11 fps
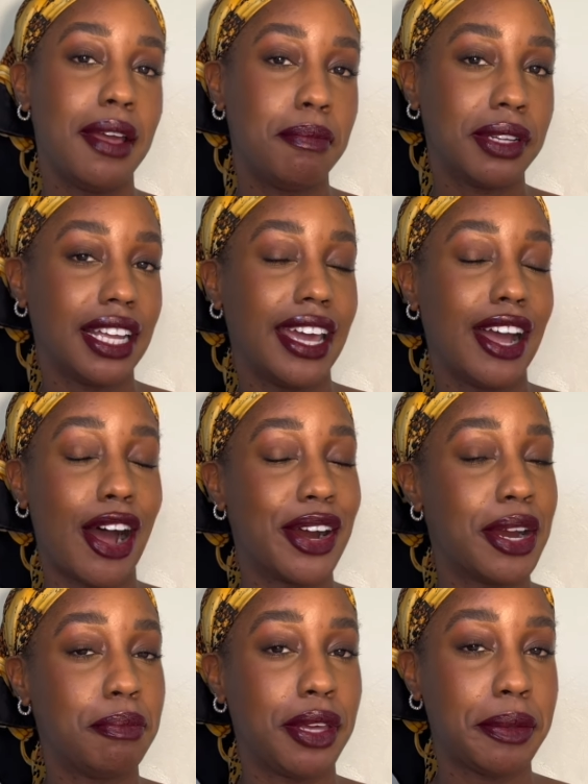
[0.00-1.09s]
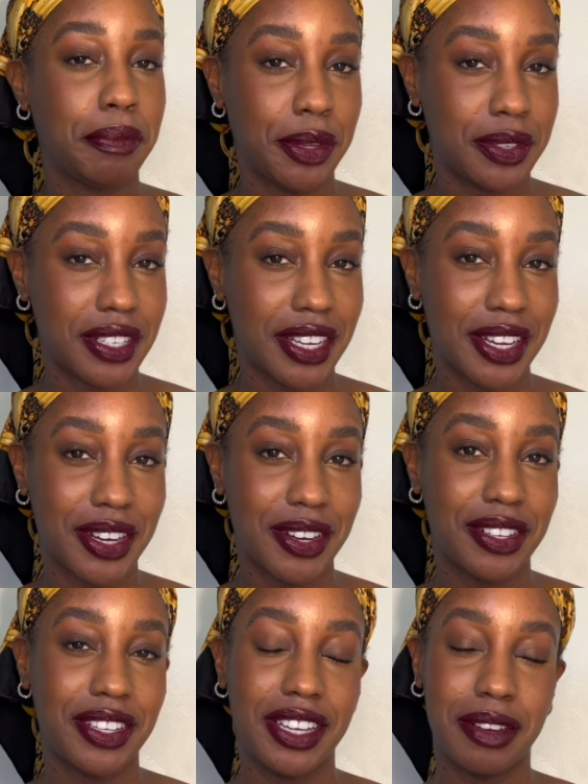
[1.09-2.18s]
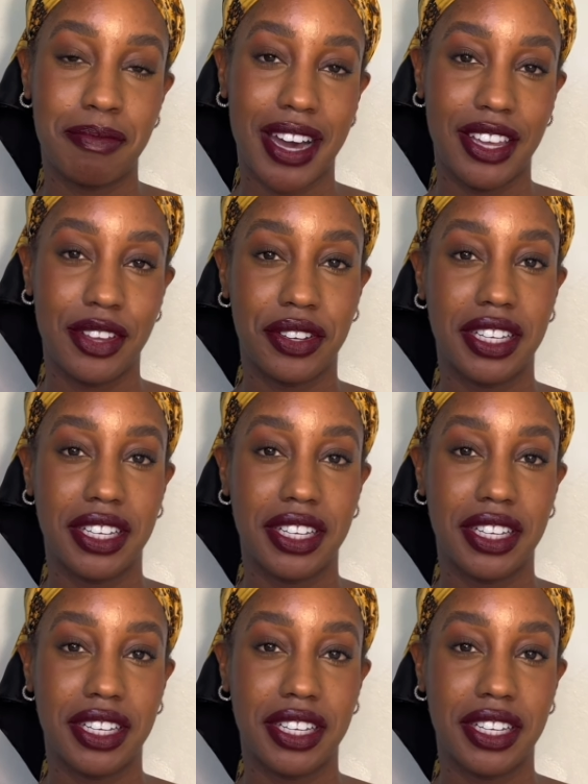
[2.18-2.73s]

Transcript: play R&B music in my yoga